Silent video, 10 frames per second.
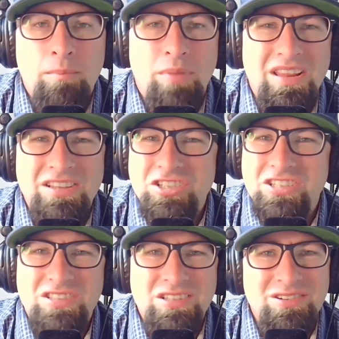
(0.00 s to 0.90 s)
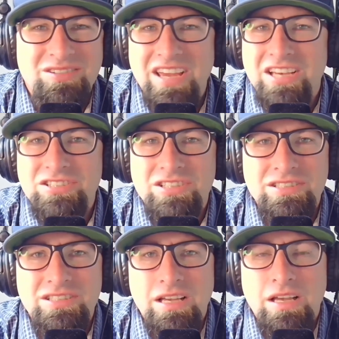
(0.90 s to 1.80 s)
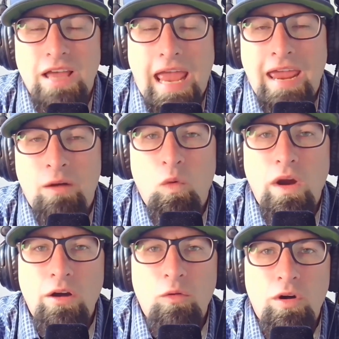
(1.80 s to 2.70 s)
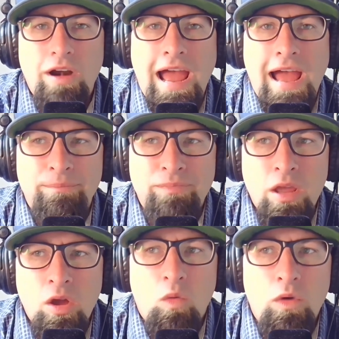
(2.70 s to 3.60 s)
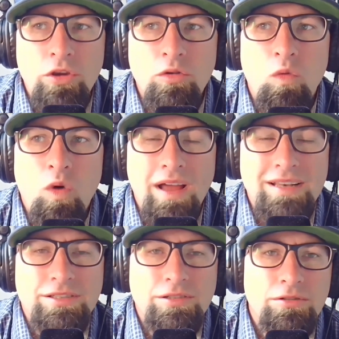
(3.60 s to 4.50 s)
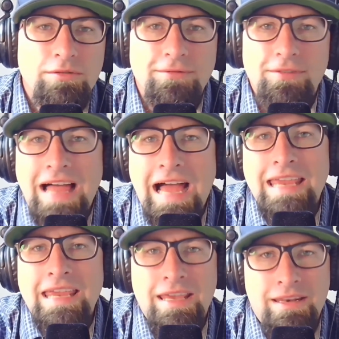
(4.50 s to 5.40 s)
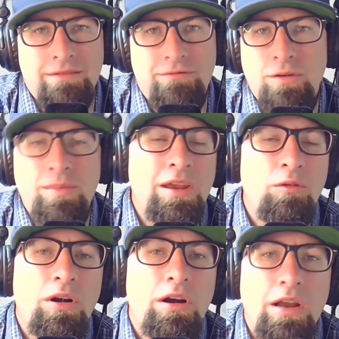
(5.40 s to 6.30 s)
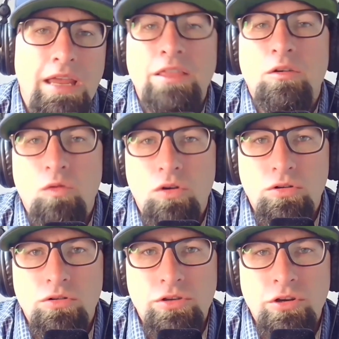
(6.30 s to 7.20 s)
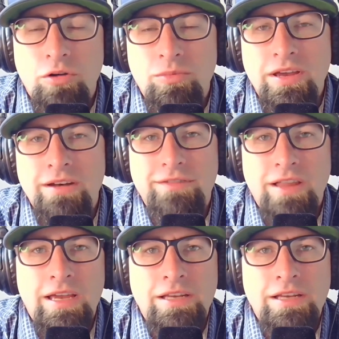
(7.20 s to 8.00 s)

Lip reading: but just the locations and where we're at. When you want to fly in from anywhere in the world, you're normally going to fly